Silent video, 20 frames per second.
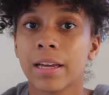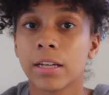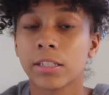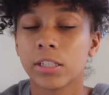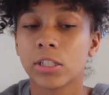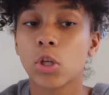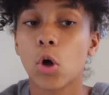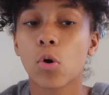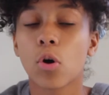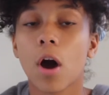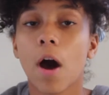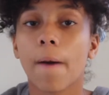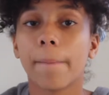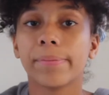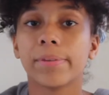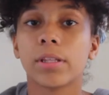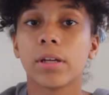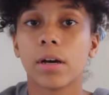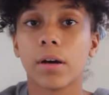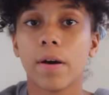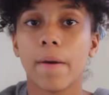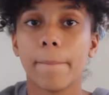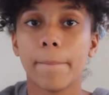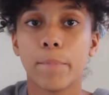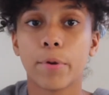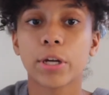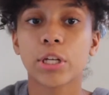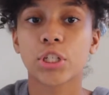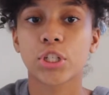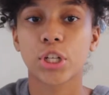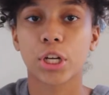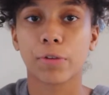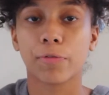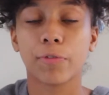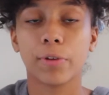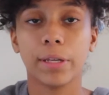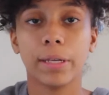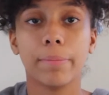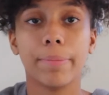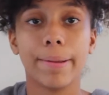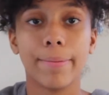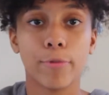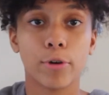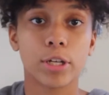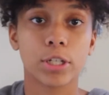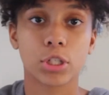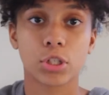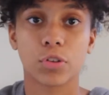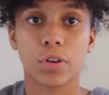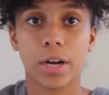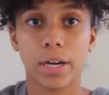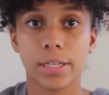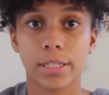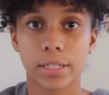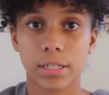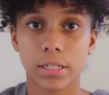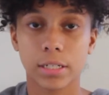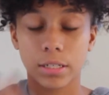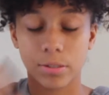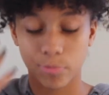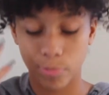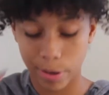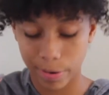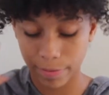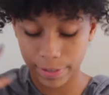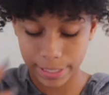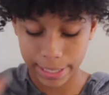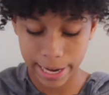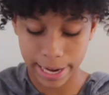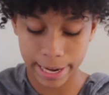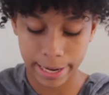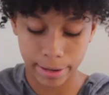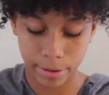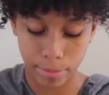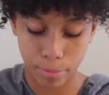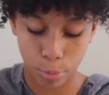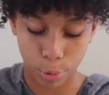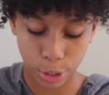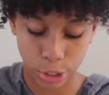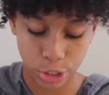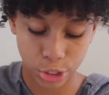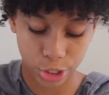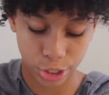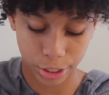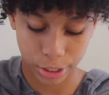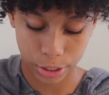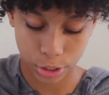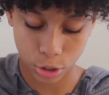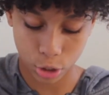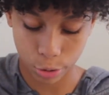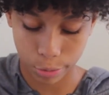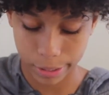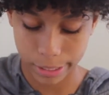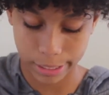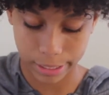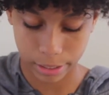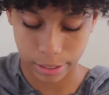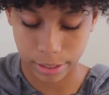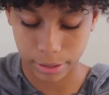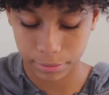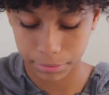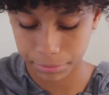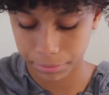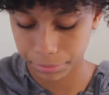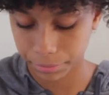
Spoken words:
soak up the moisture and really be moisturized, because we retain moisture so easily.